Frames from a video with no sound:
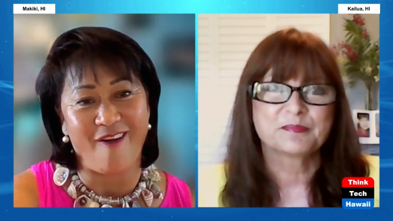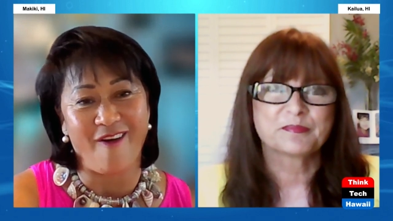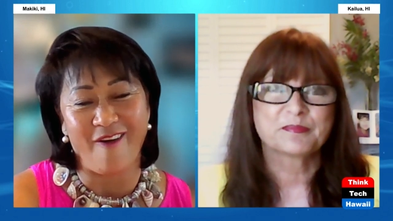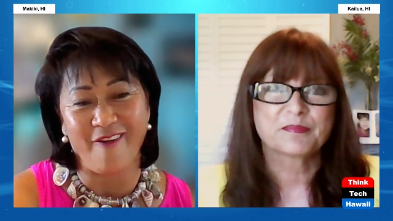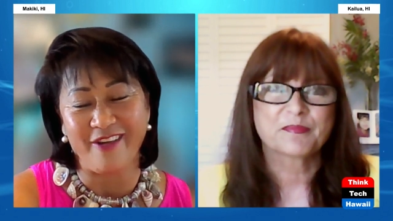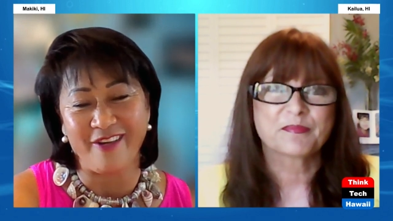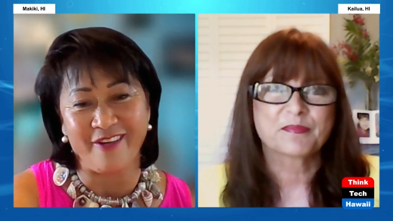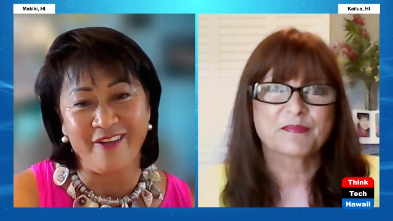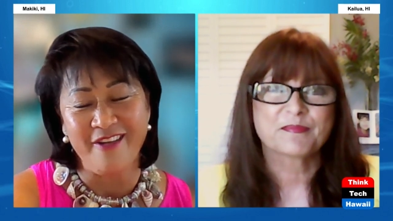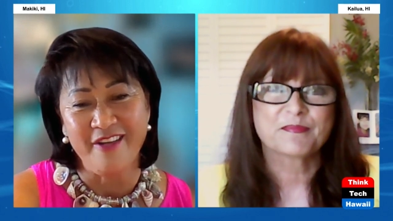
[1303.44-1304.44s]
Speaker 1: all
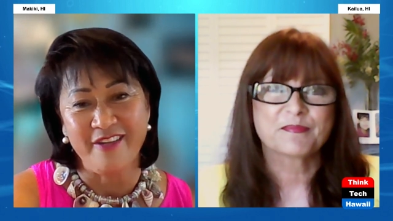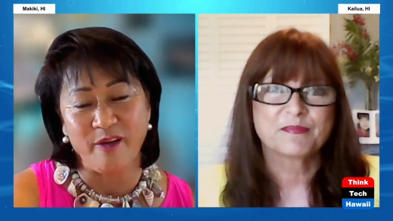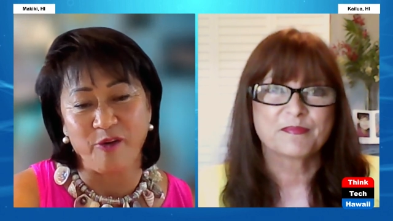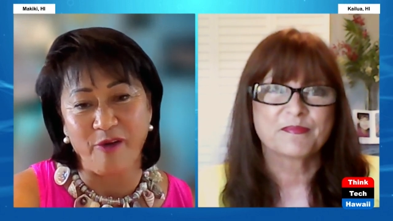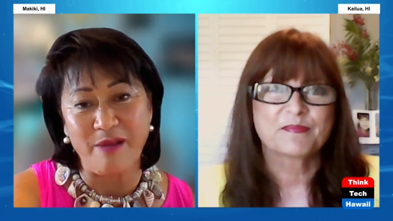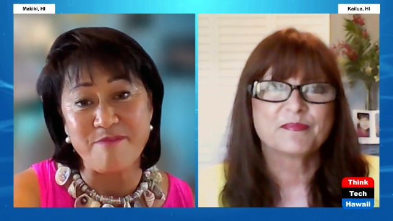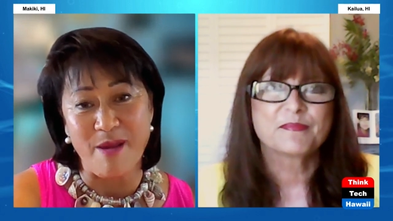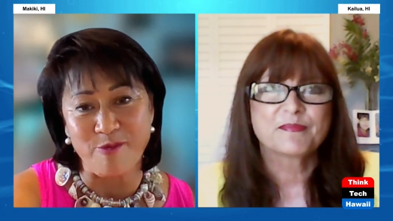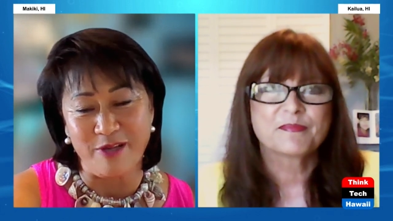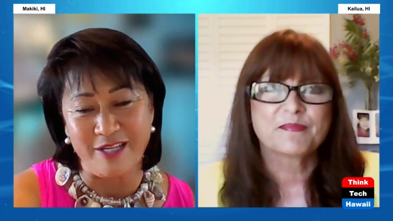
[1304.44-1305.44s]
their their great
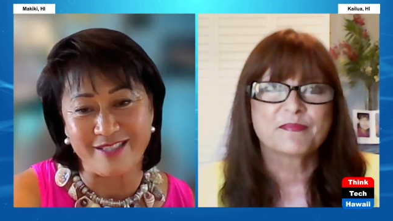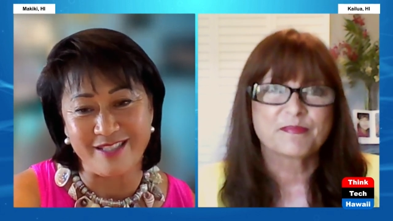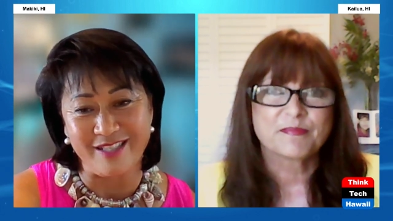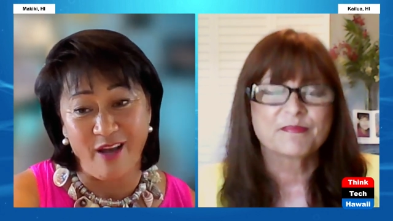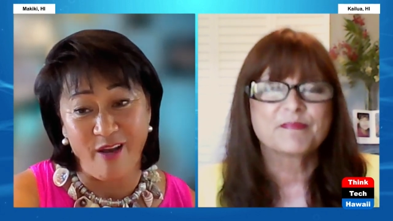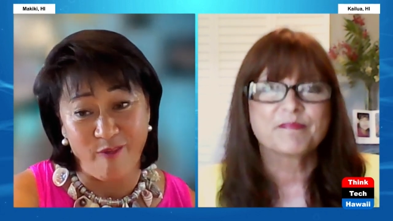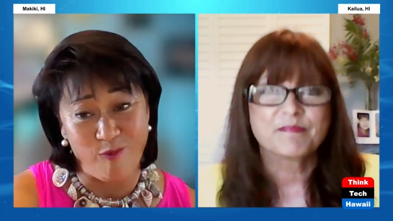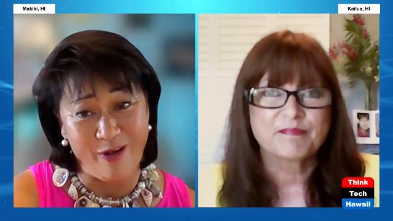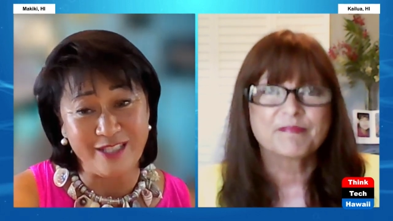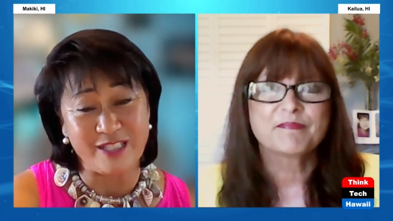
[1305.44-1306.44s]
memories of
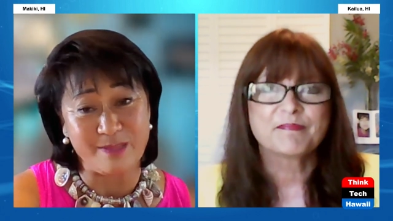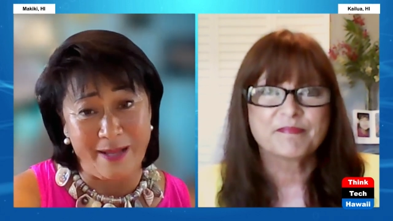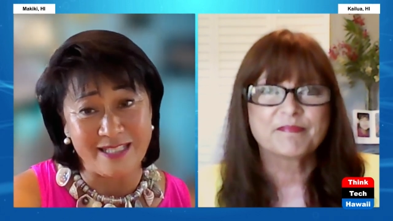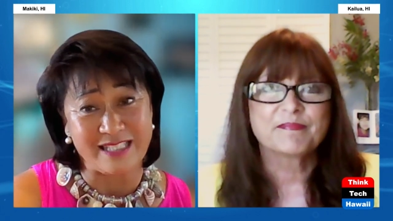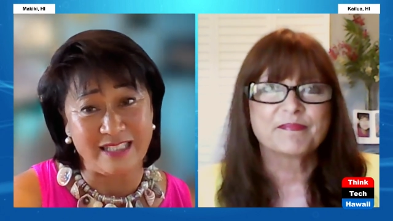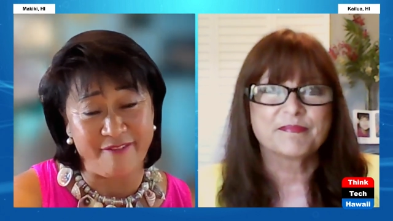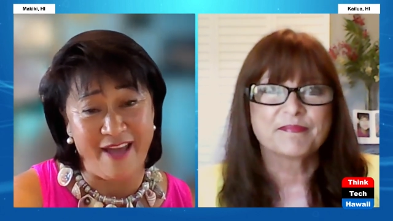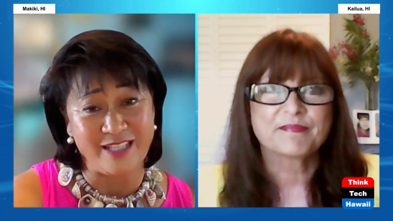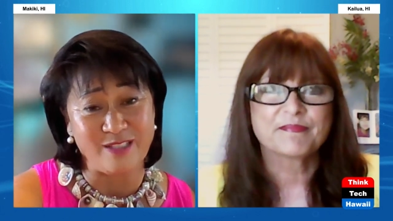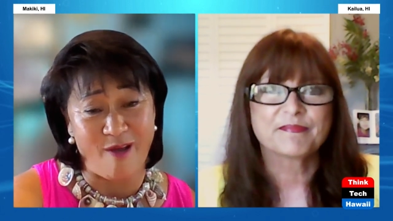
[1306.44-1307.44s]
what Spencecliff
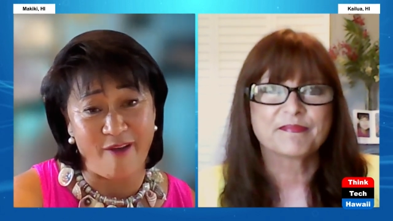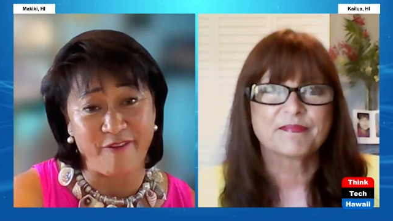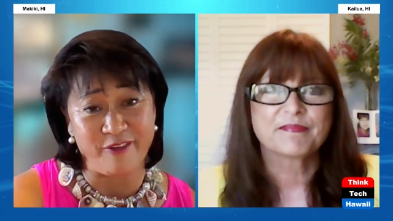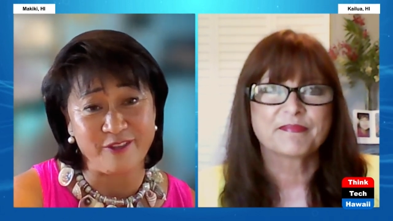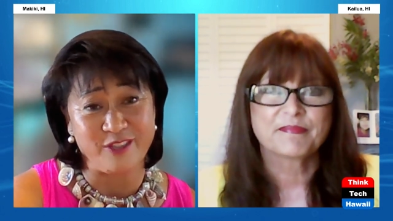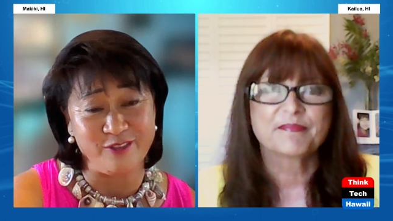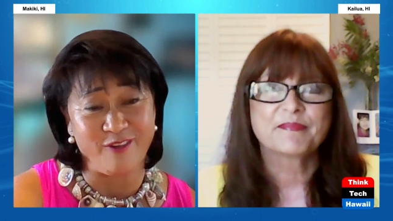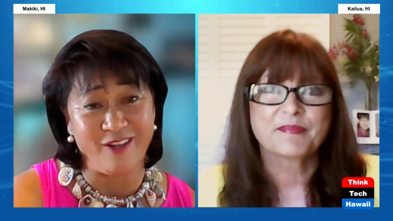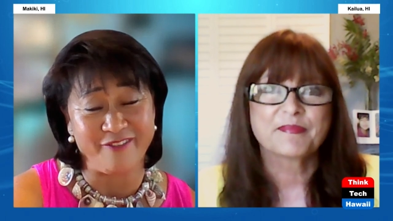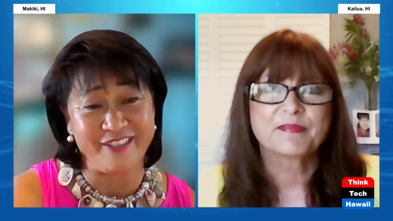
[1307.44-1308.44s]
had to offer
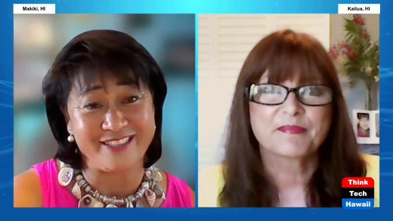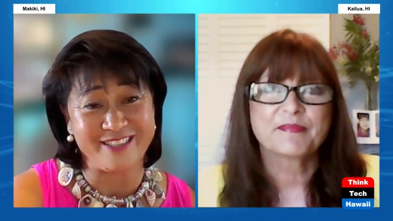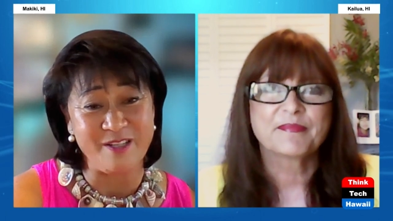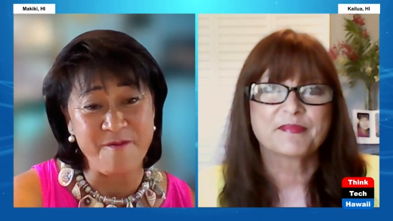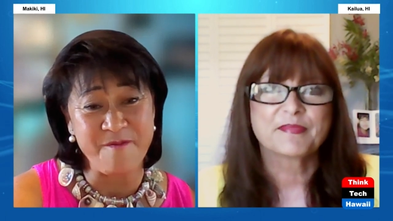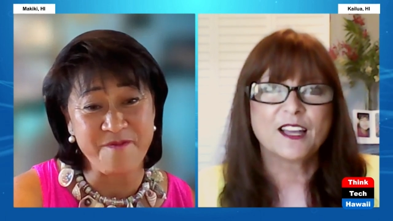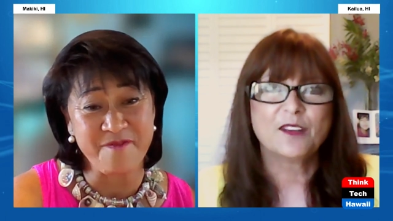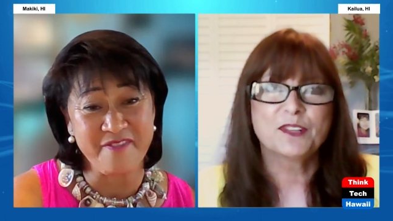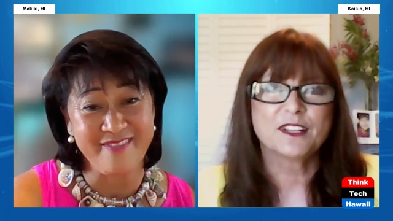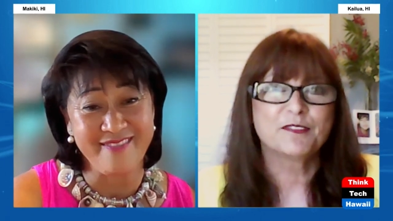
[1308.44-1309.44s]
to all of us.
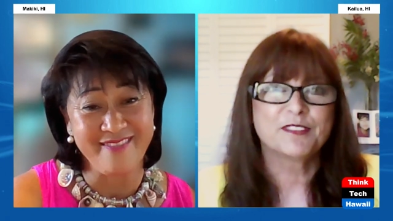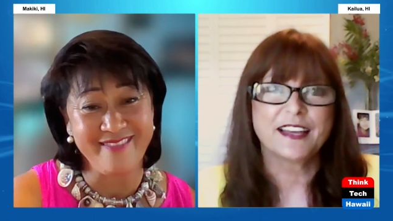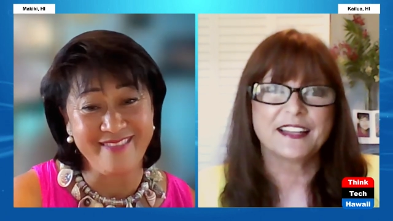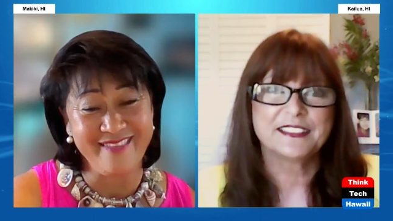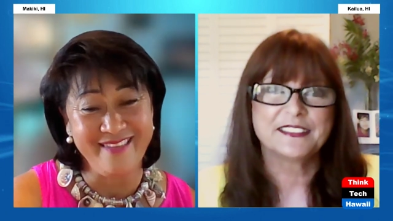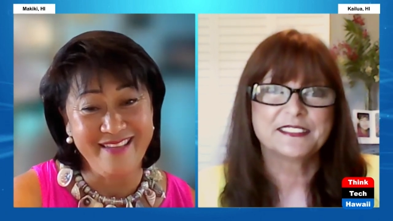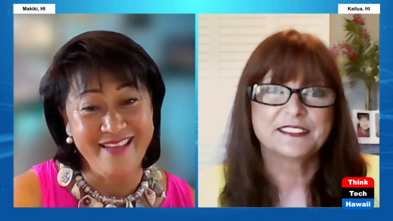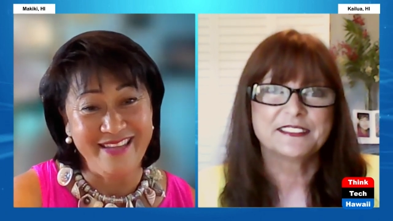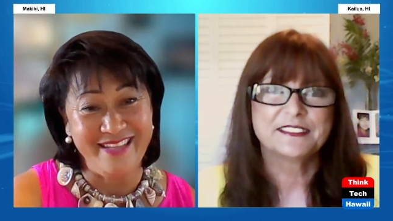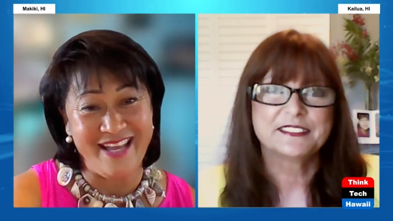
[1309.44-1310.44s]
Speaker 2: I would love that.
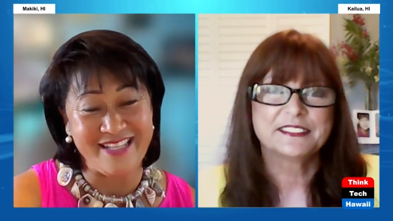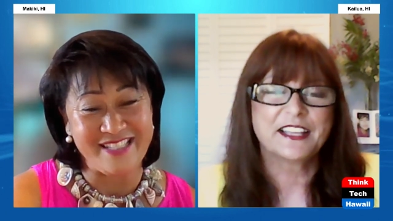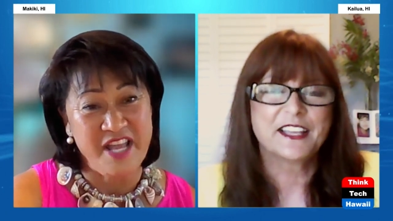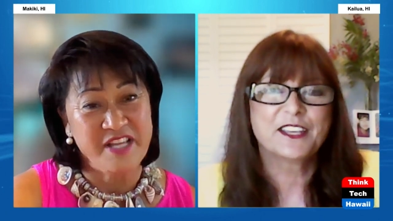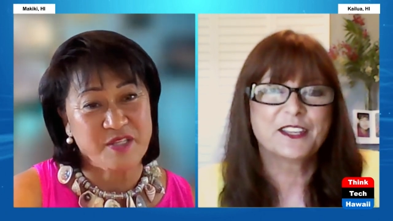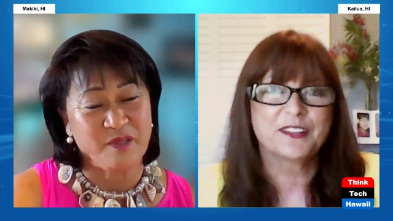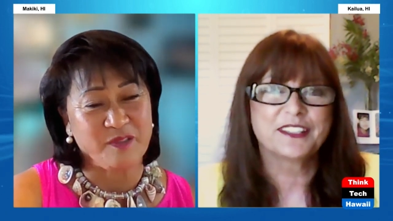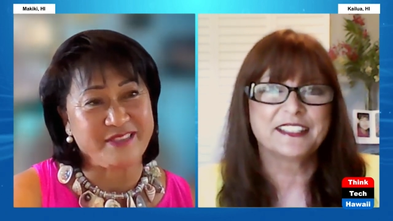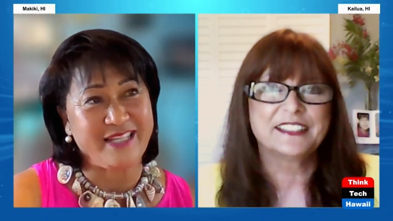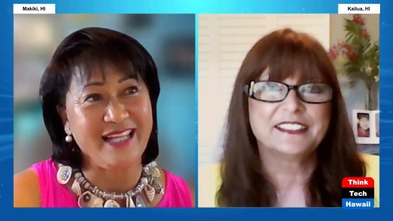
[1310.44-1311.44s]
Speaker 1: Yes. Thank
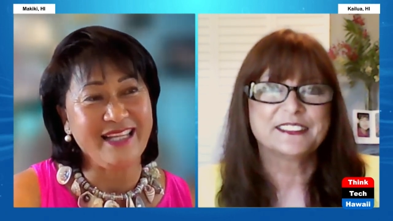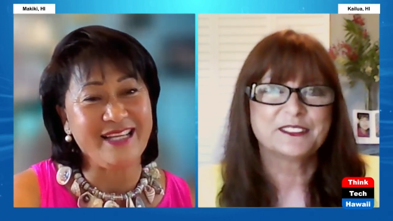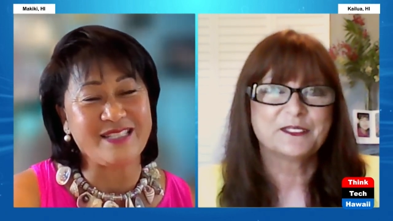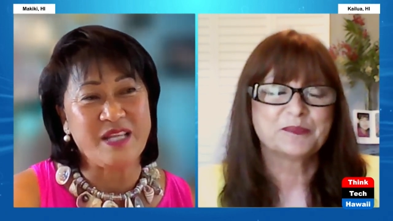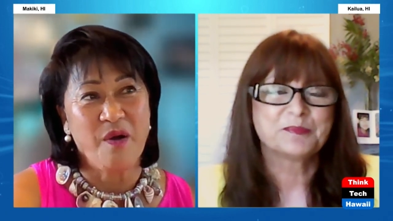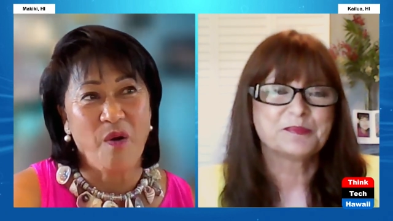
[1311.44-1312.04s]
so you, tell us